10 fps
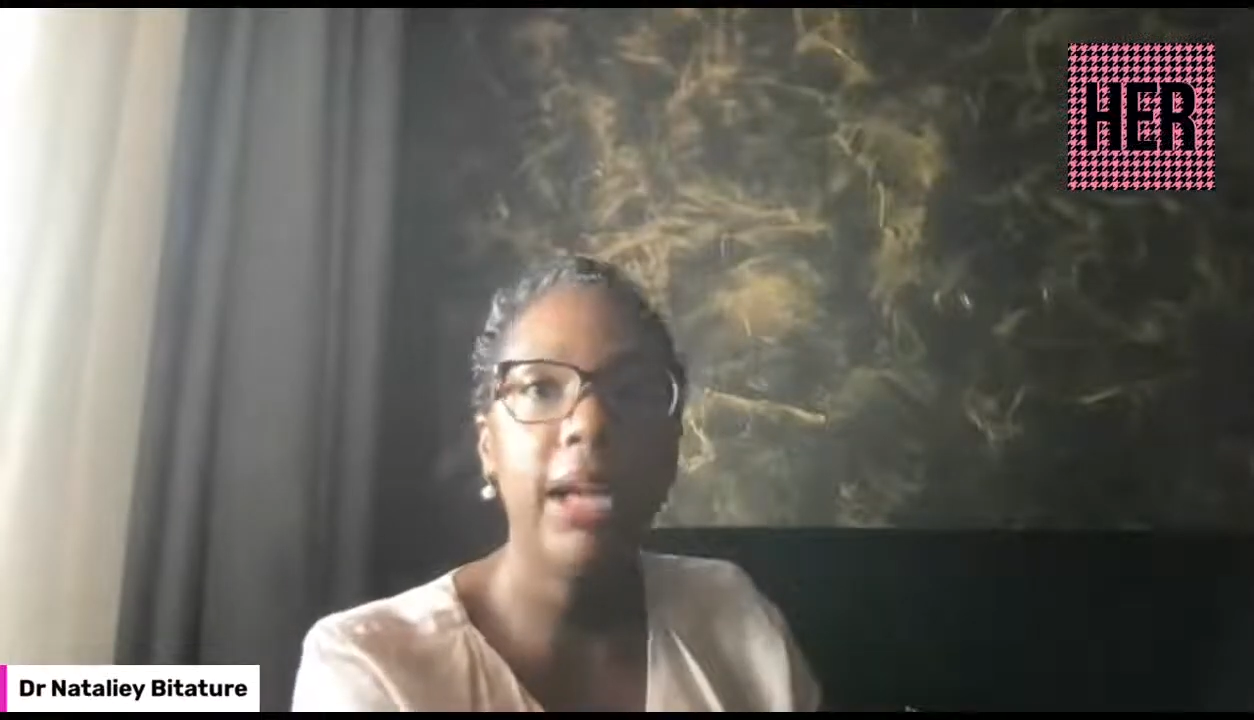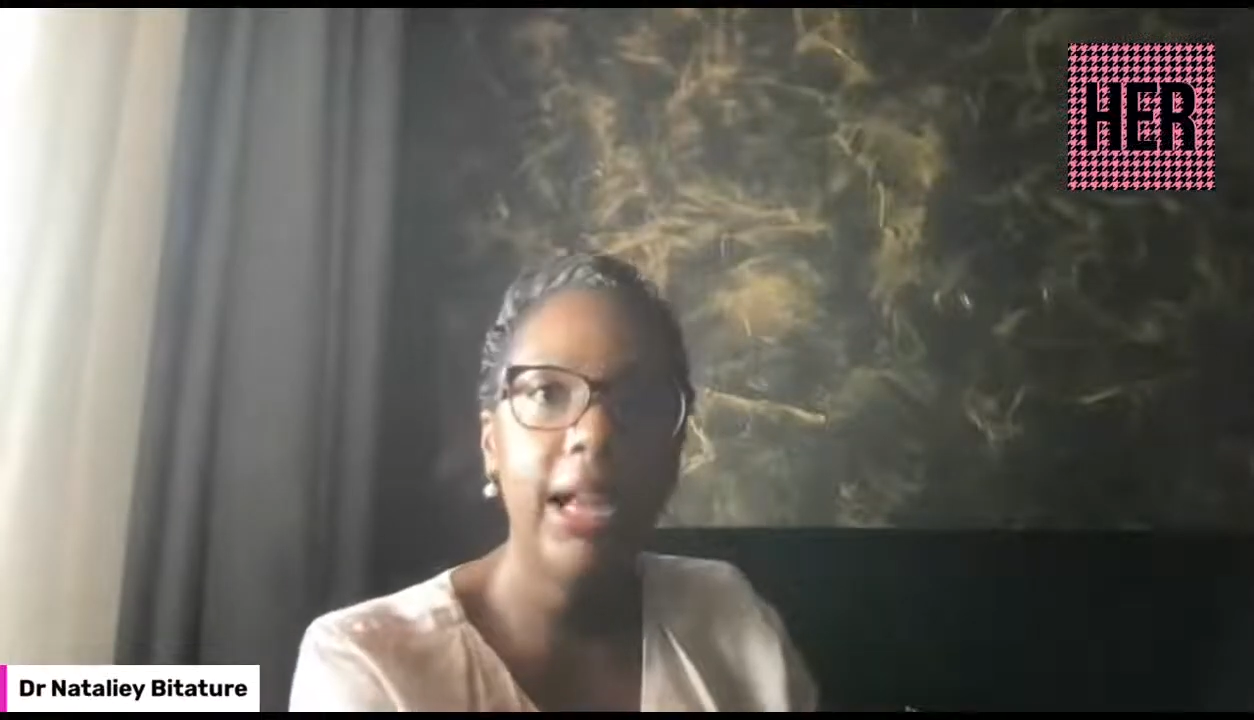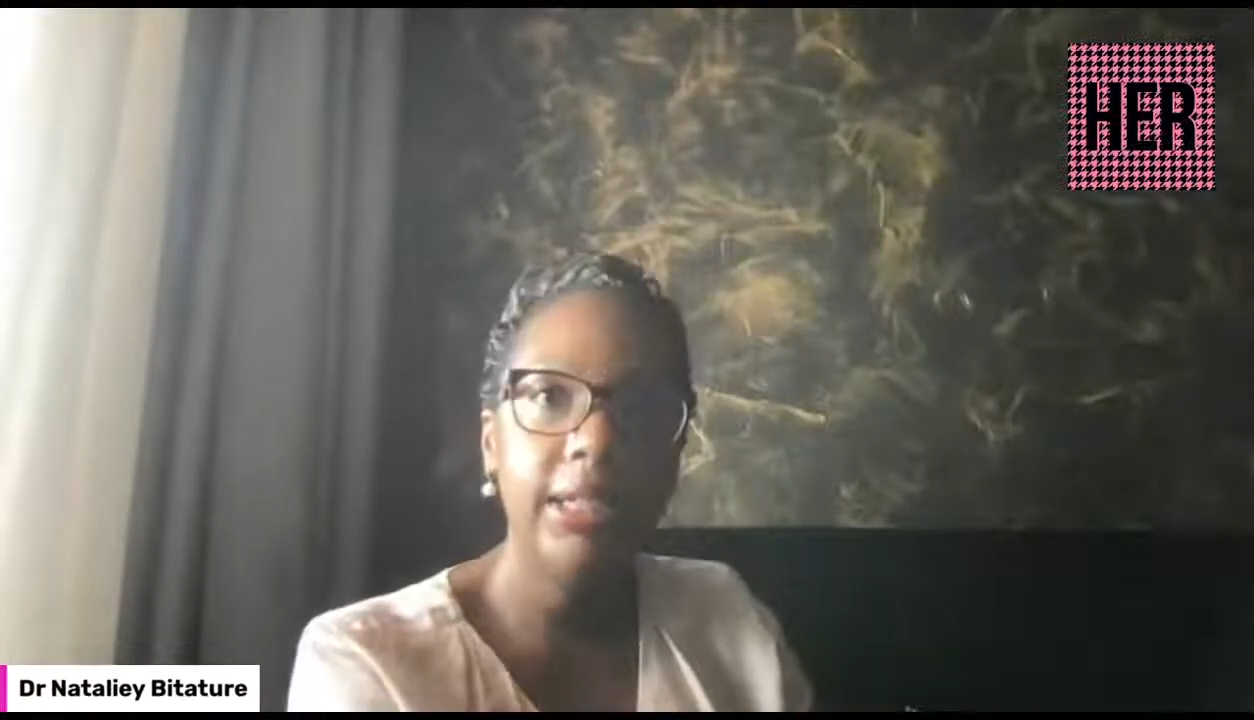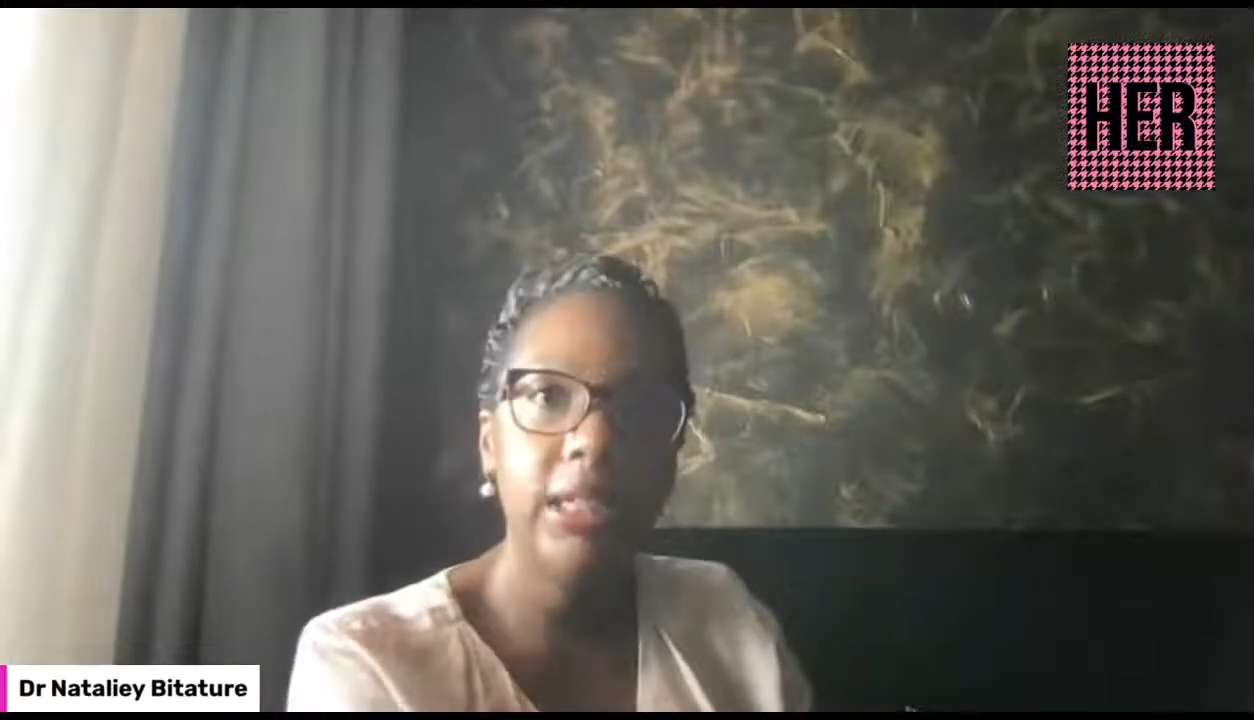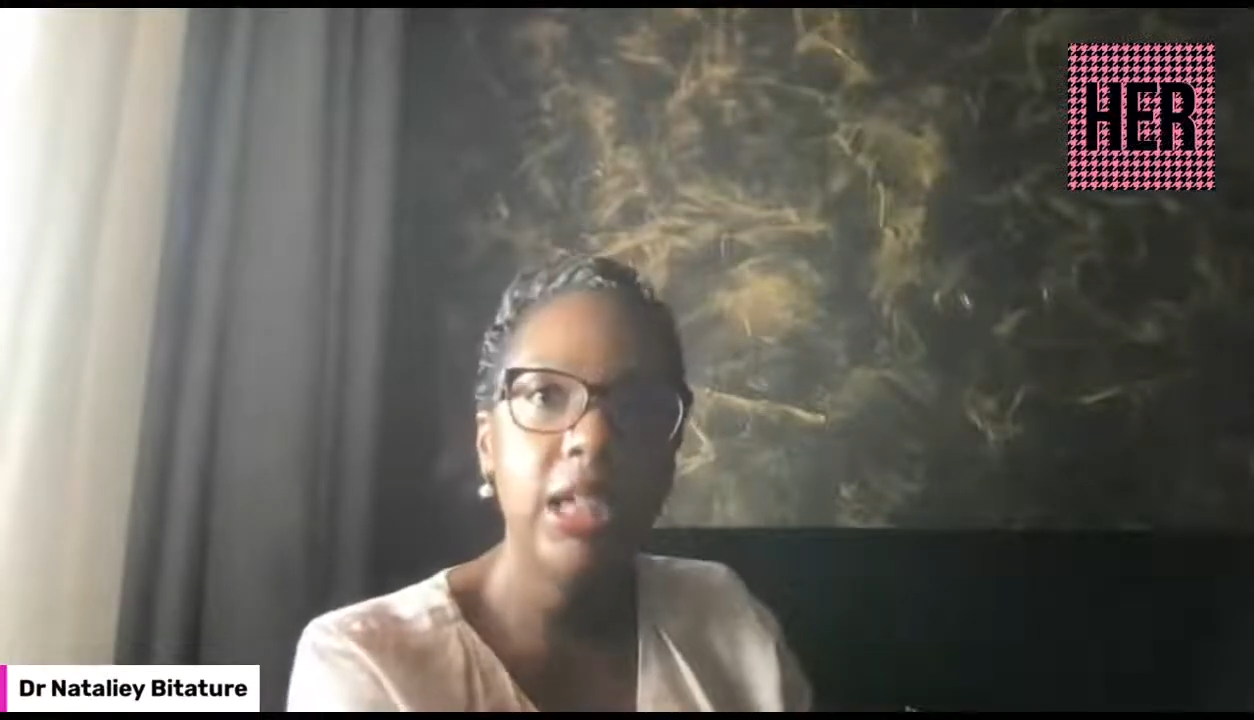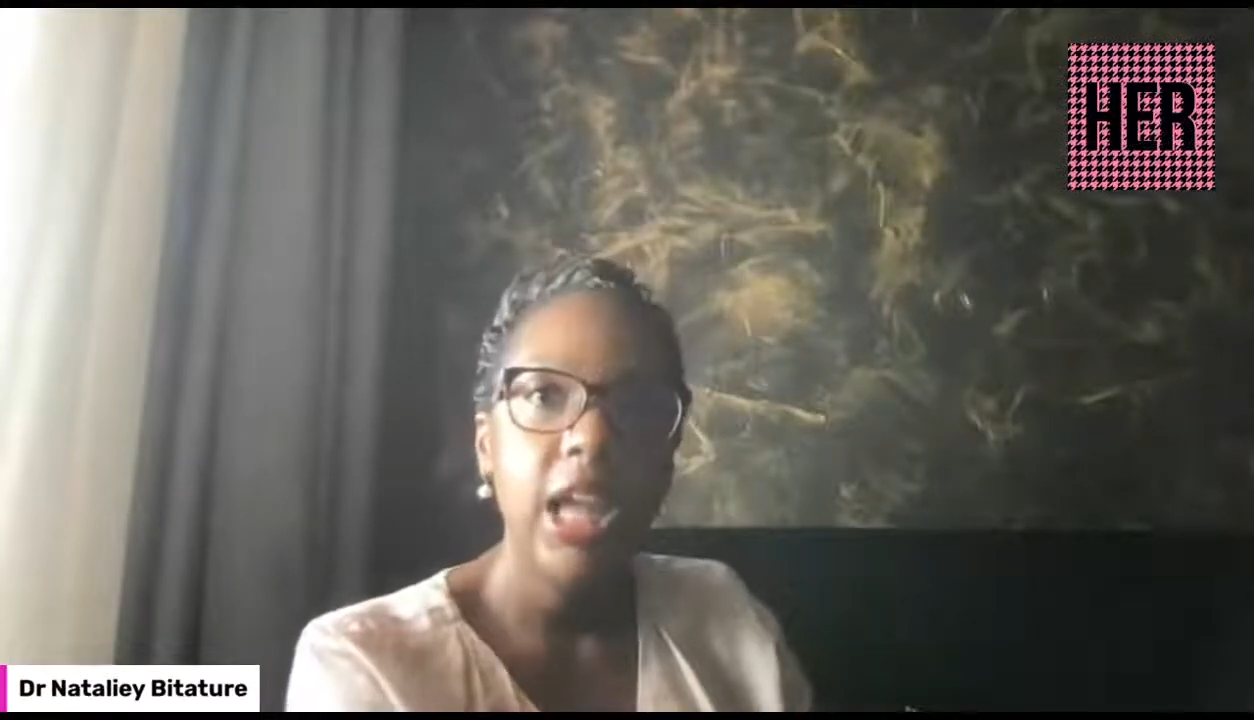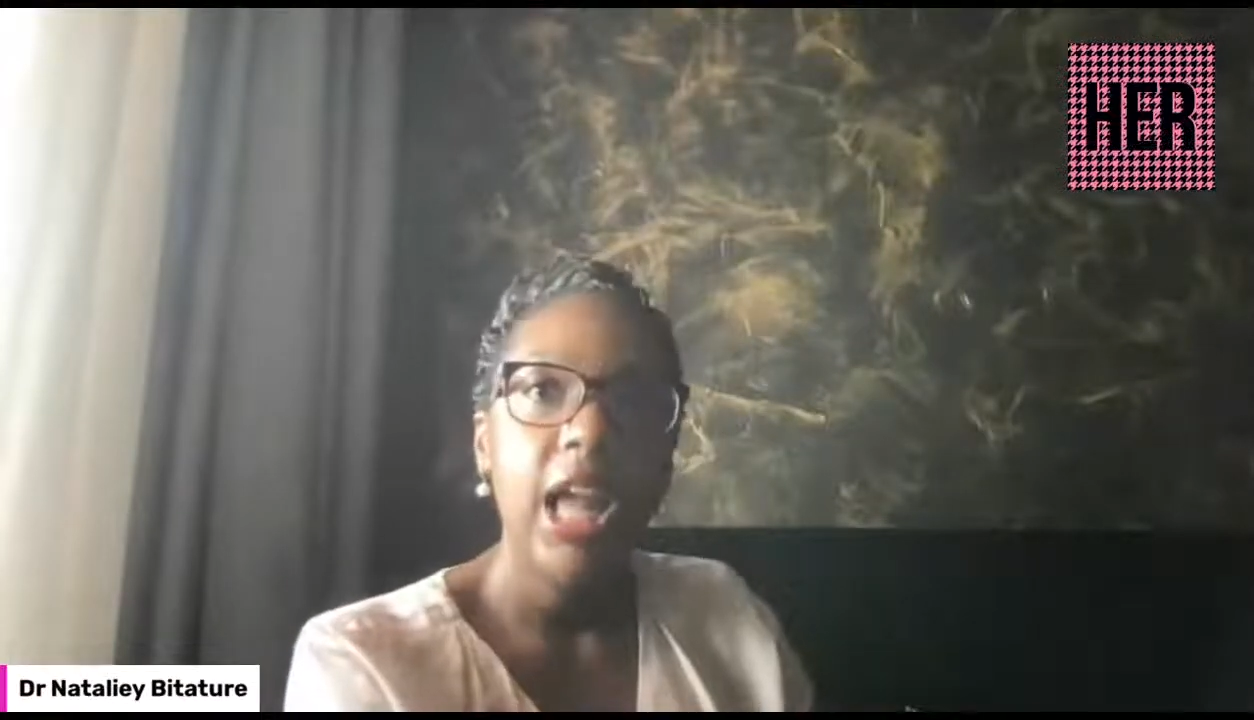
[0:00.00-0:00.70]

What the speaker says: and